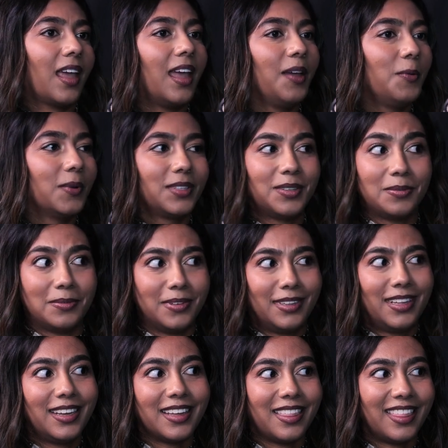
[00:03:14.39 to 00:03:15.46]
it wasn't
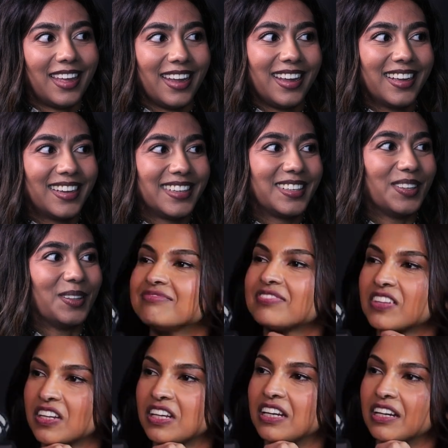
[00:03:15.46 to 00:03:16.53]
really a thing until
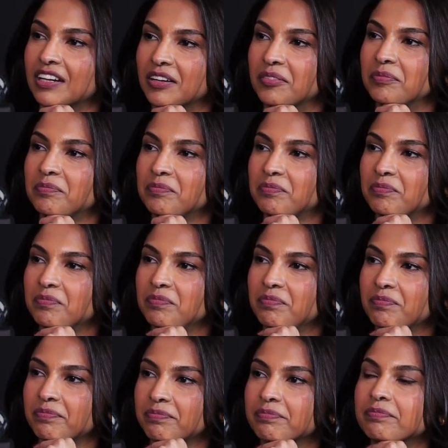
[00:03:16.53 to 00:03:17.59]
those competitions
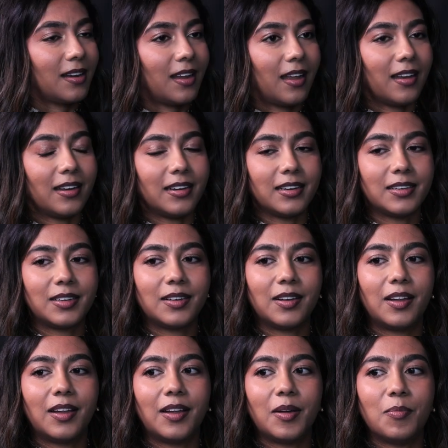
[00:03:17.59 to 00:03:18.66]
came in. And
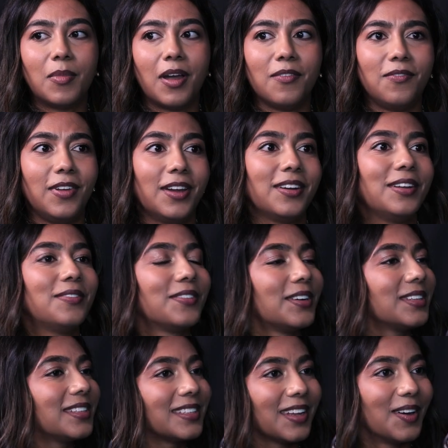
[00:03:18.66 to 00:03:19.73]
my very
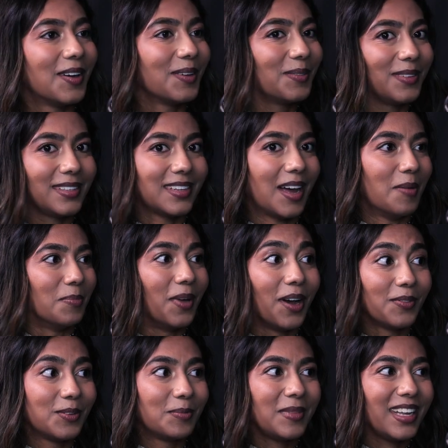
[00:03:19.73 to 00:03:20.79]
first song was
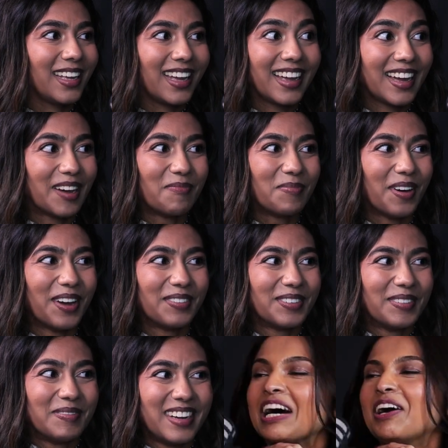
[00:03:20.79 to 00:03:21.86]
Amma Vumniye Appa
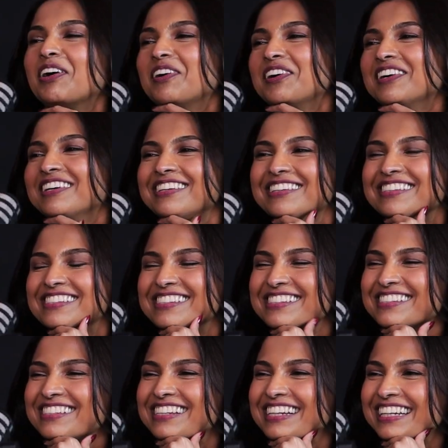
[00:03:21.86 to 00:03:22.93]
Vumniye.
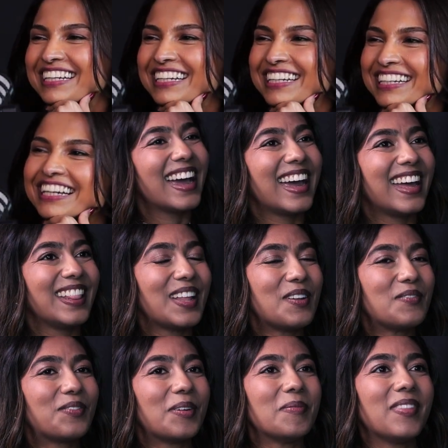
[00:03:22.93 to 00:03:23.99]
And
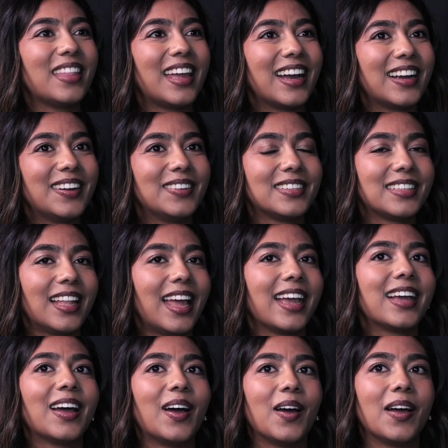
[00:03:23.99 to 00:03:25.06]
then from there is
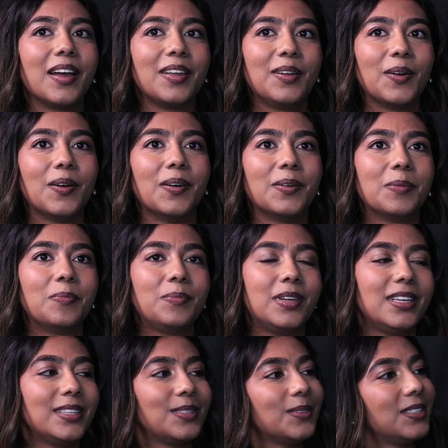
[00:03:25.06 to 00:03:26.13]
like, you know,
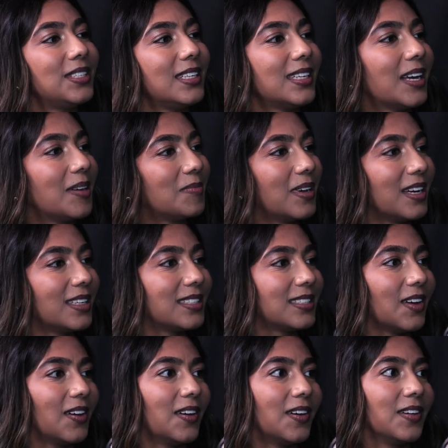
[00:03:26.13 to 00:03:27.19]
P. Sushilama's
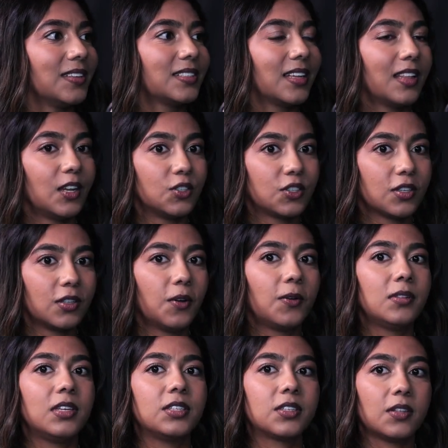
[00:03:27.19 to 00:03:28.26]
songs. And then
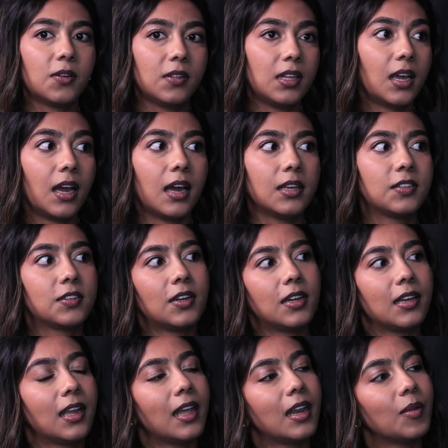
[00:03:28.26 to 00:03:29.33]
slowly I
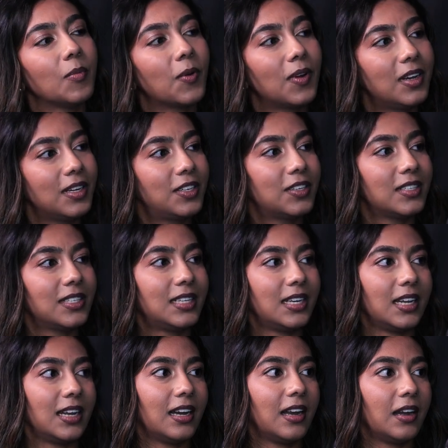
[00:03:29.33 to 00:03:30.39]
started getting more
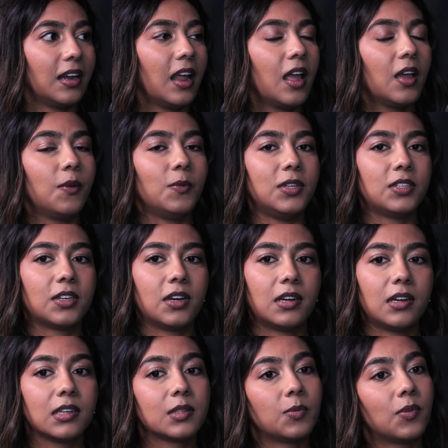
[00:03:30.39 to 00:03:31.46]
interested, and we
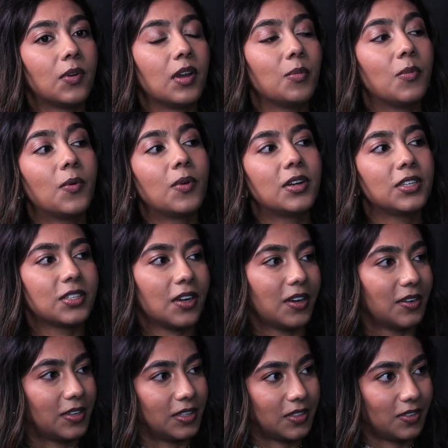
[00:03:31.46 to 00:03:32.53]
started exploring more
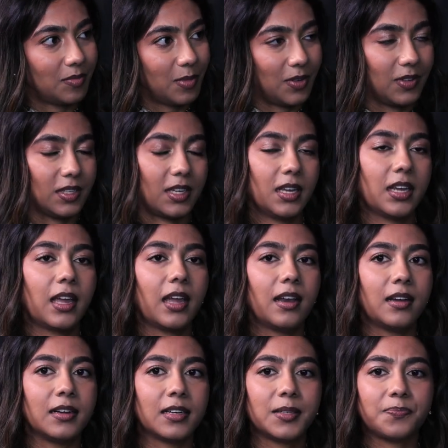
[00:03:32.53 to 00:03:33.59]
genres of music.
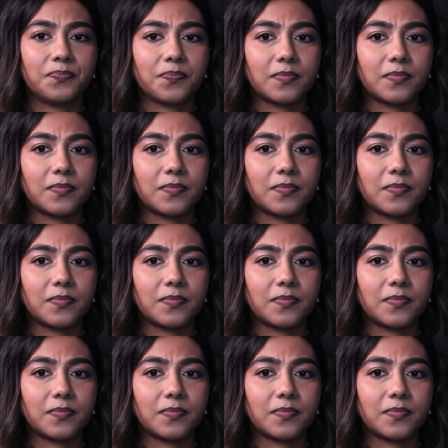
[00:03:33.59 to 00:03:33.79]
And,